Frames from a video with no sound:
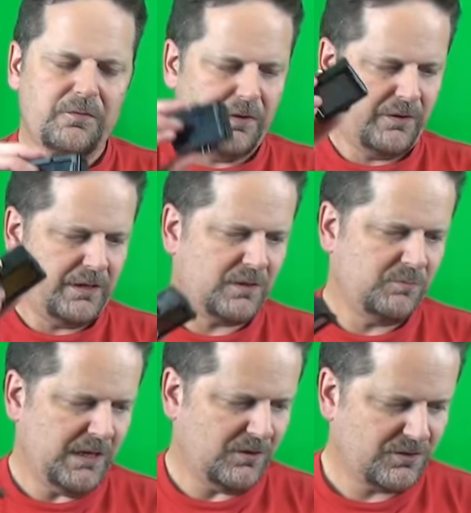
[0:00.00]
various
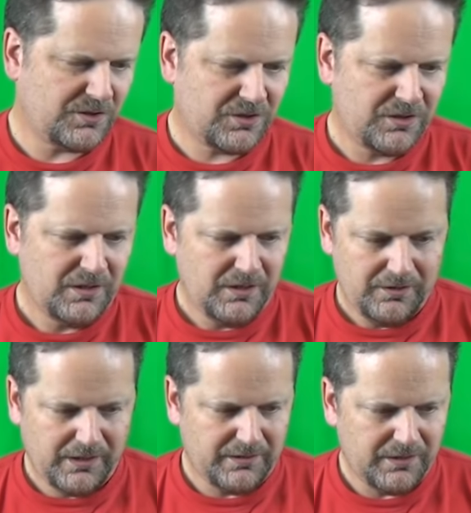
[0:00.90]
mounts
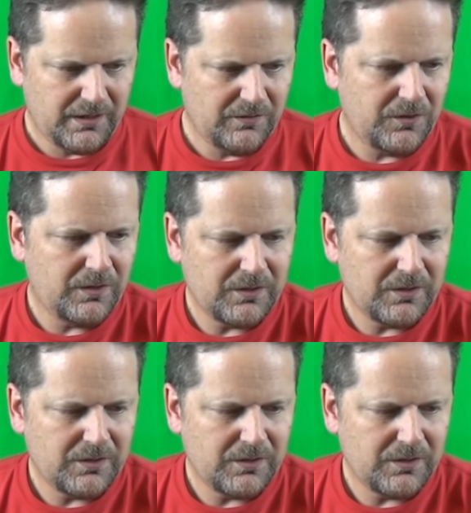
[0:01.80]
that they give you,